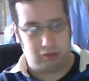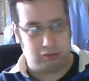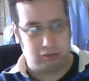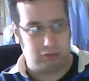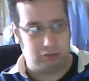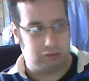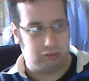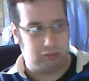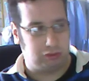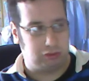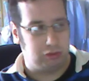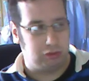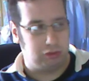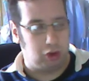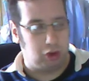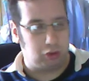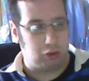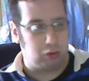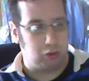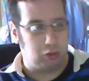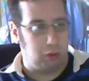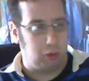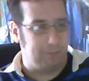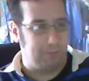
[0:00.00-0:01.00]
could, does not
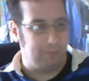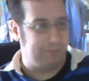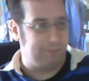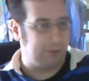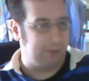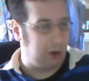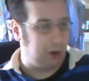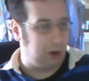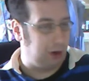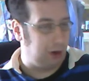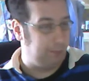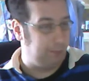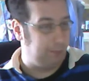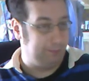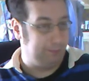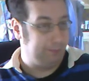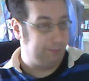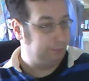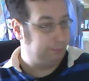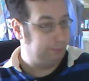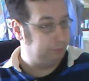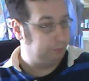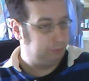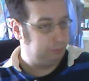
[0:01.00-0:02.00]
come from,
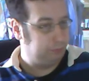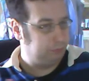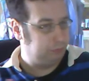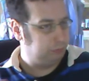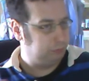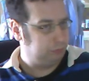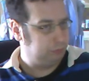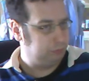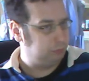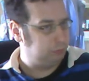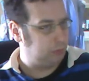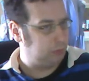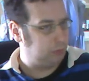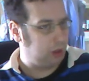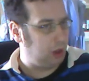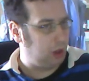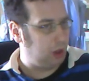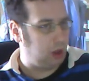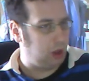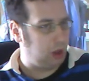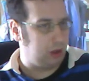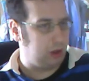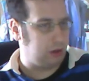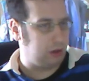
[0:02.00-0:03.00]

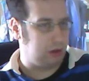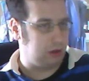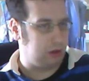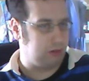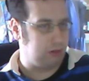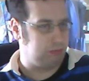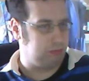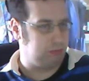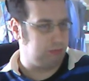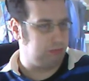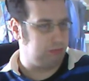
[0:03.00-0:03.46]
or um,